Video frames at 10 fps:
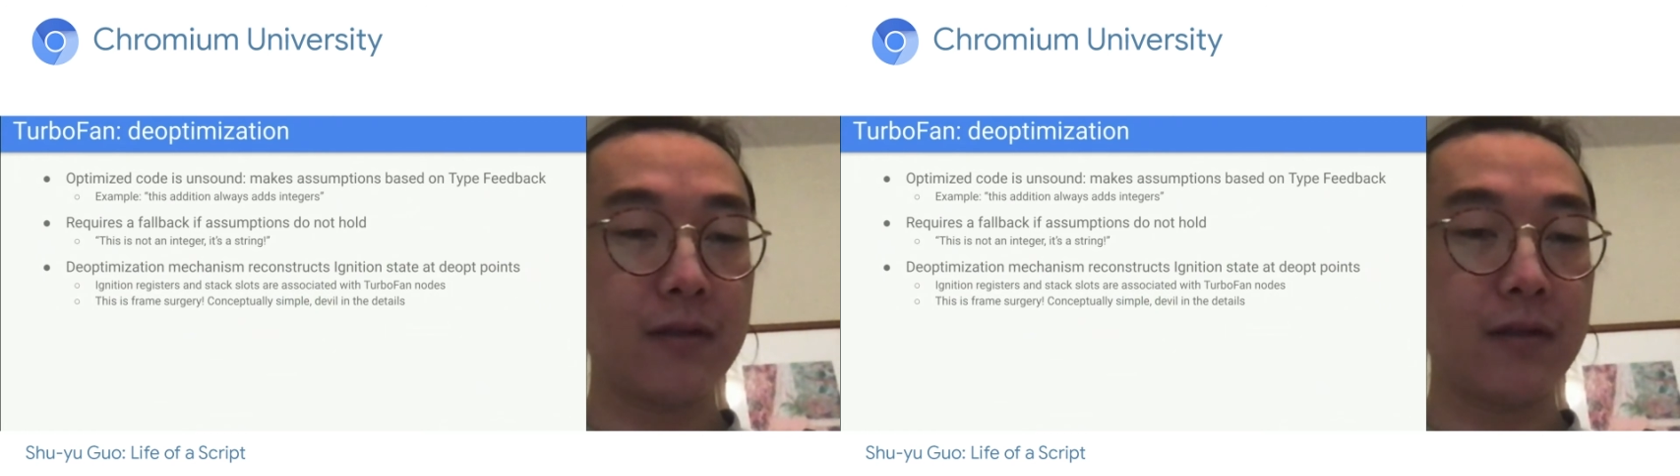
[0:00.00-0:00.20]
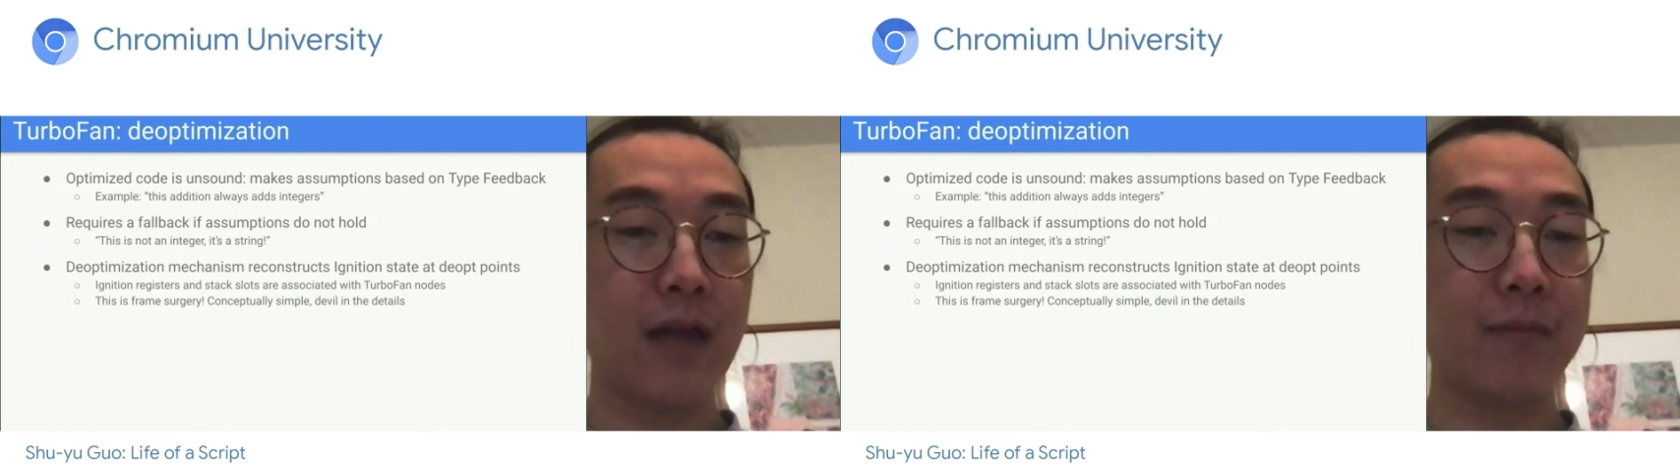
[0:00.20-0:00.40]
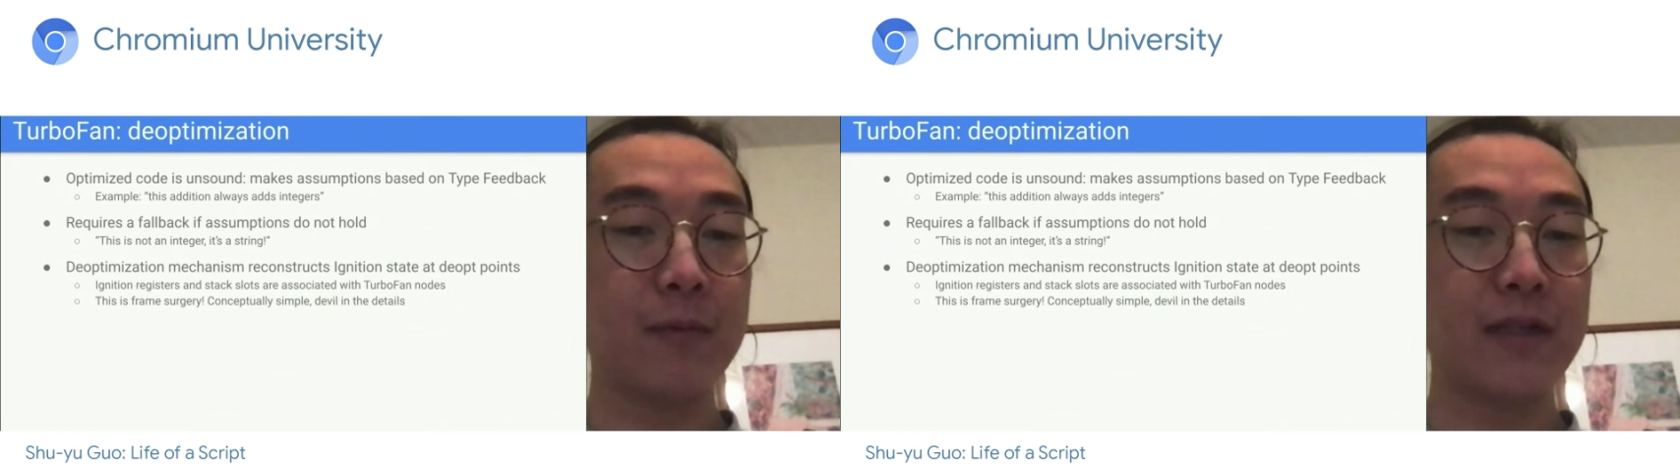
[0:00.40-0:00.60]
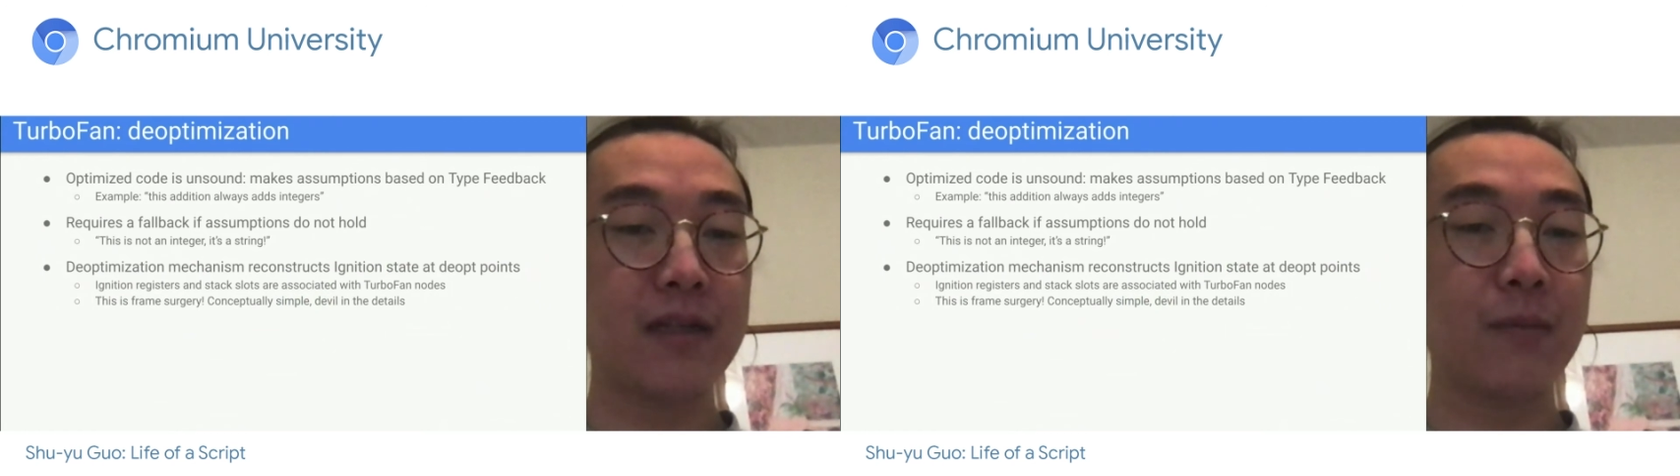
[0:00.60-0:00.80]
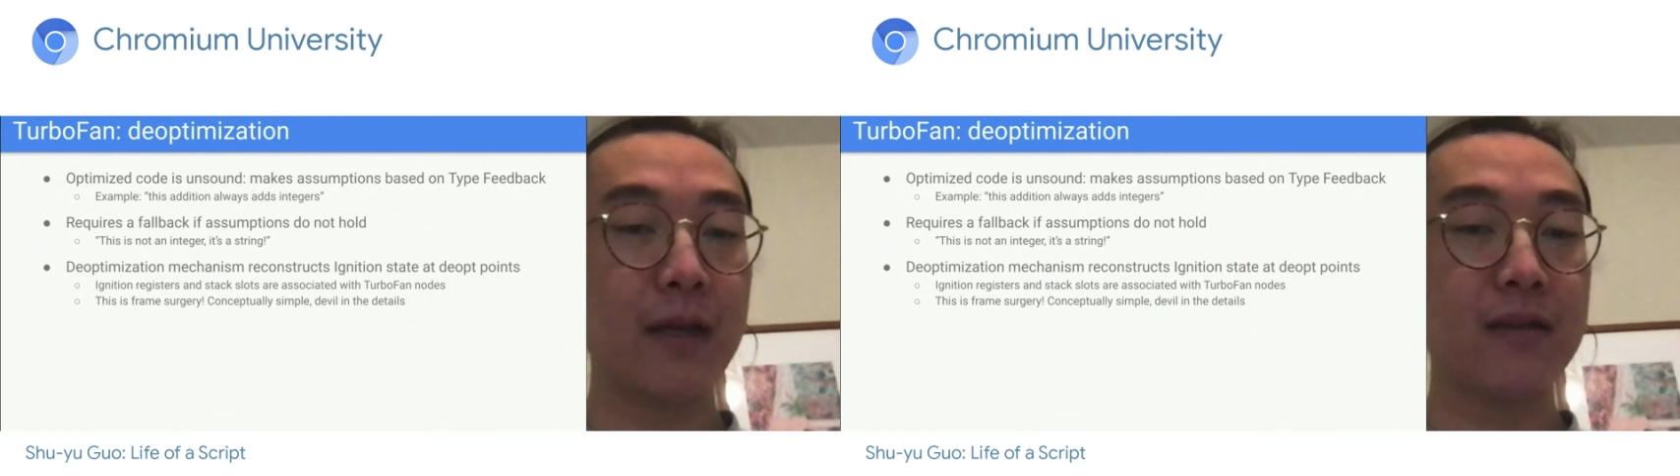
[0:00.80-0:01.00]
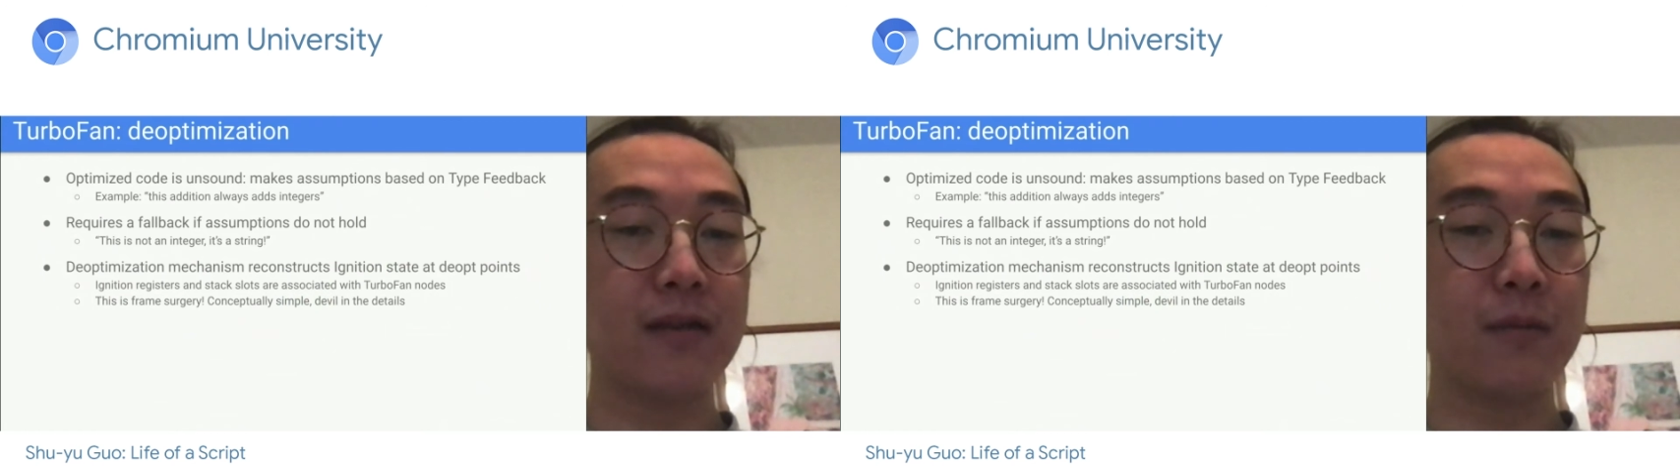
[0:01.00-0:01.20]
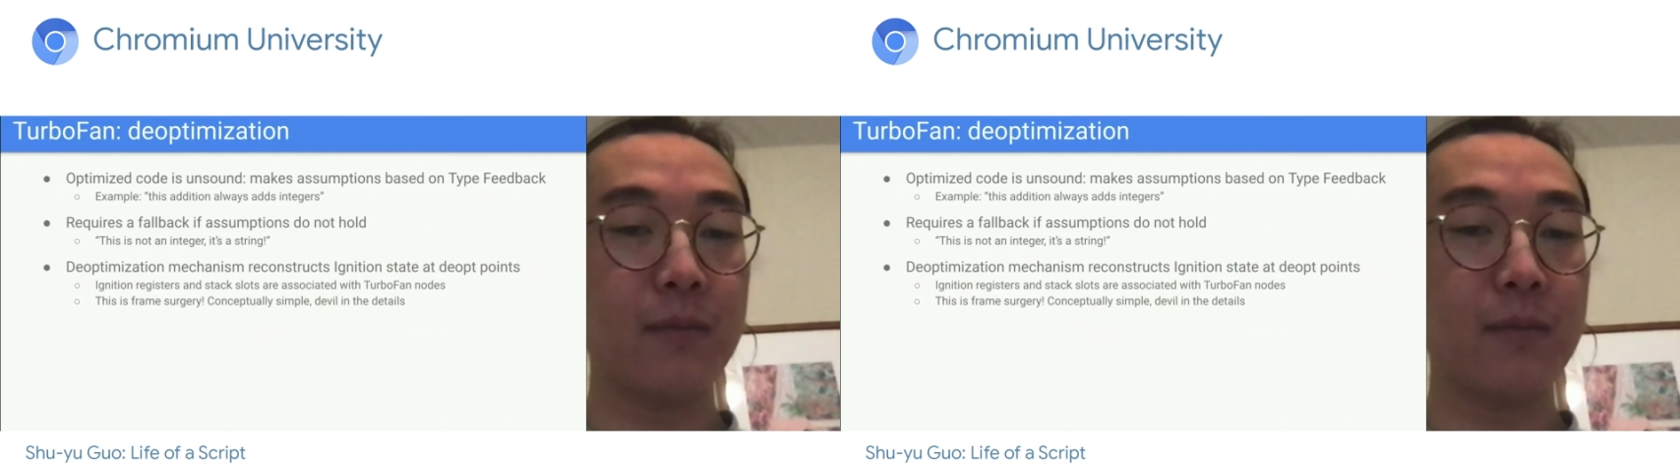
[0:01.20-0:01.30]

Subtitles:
The optimization mechanism